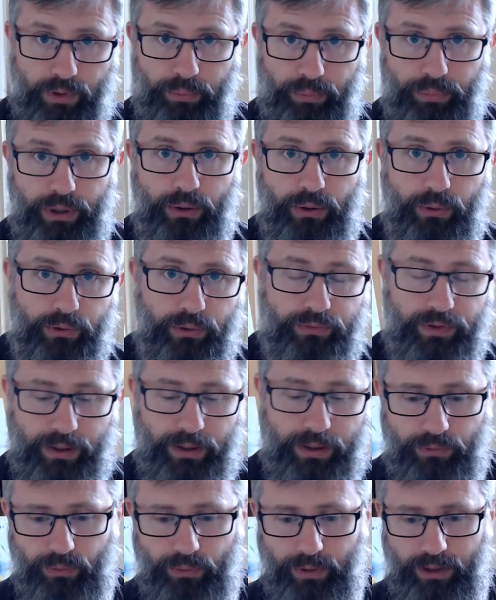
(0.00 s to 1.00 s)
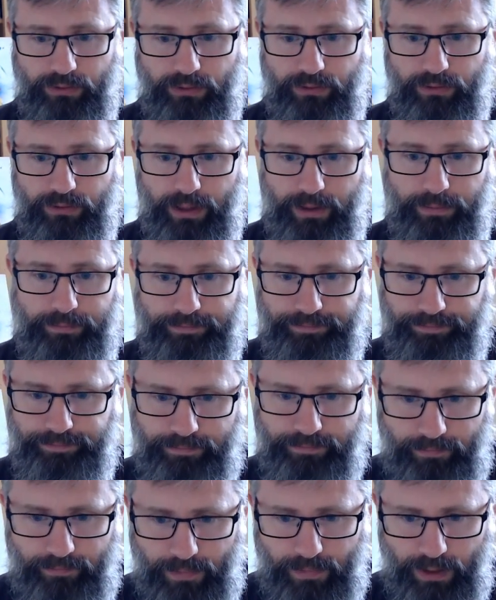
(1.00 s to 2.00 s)
the pre-order thing was a waste of time.
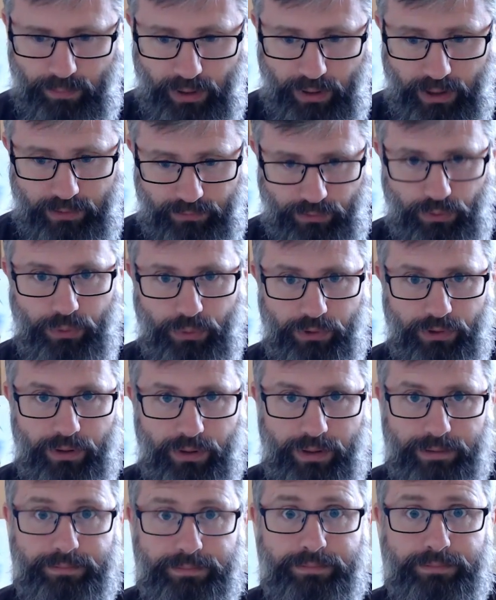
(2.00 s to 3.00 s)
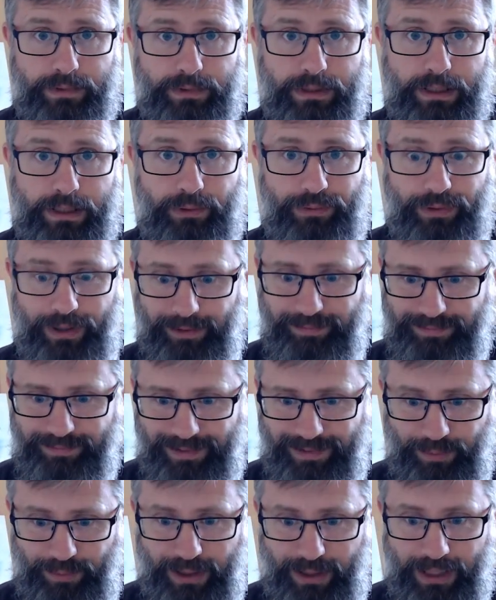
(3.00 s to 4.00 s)
But if you want to do it, go for it.
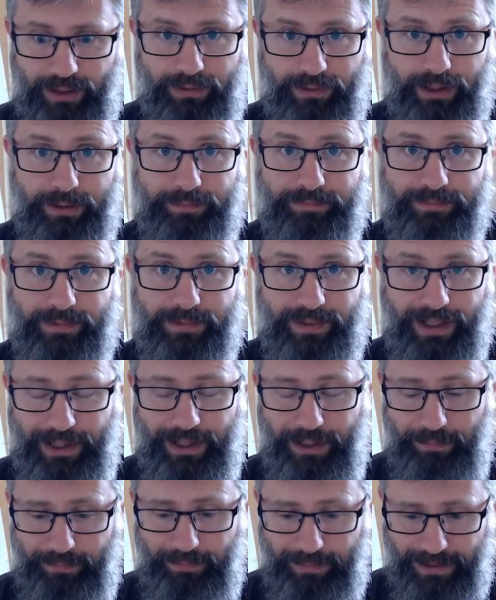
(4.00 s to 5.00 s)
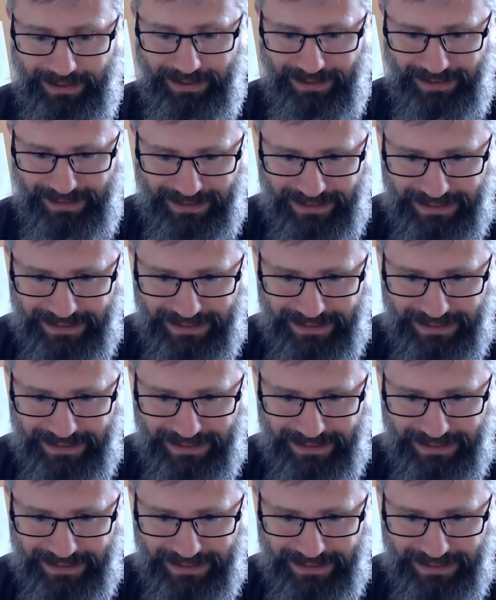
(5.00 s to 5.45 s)
It'd be lovely. Thank you. Now